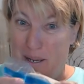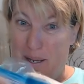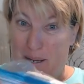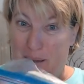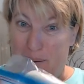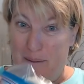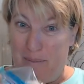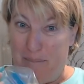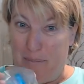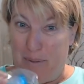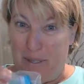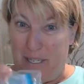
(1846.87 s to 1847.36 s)

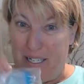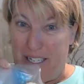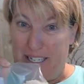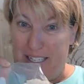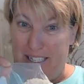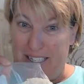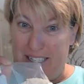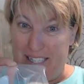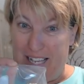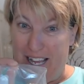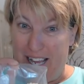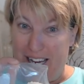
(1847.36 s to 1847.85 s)
put it
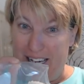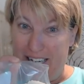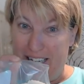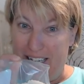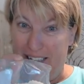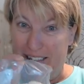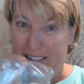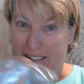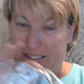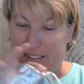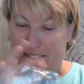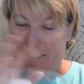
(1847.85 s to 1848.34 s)
inside,
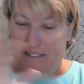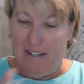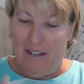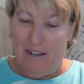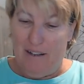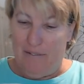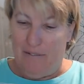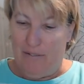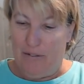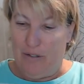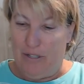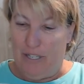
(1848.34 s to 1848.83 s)

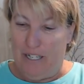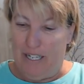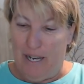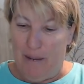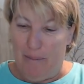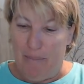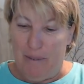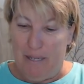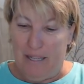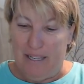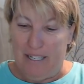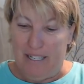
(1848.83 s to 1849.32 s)
fold it
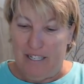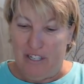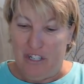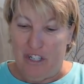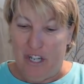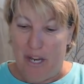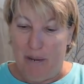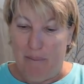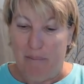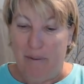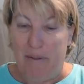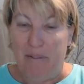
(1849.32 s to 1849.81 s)
up in the
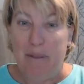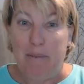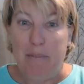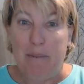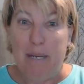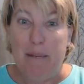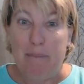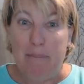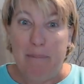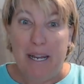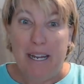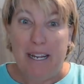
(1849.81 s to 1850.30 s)
shape of the
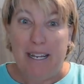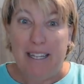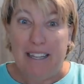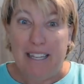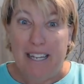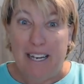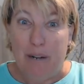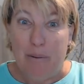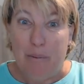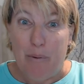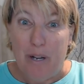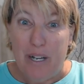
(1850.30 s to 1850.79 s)
bean bag that
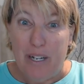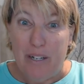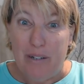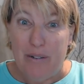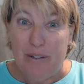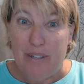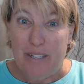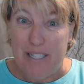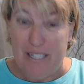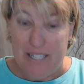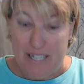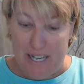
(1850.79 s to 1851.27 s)
I want or
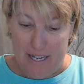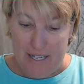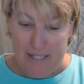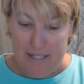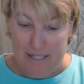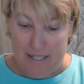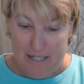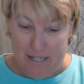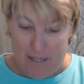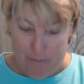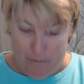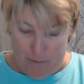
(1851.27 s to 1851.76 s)
the size
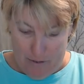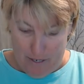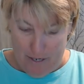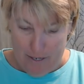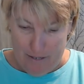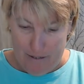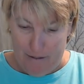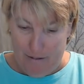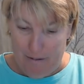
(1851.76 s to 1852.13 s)
that I want.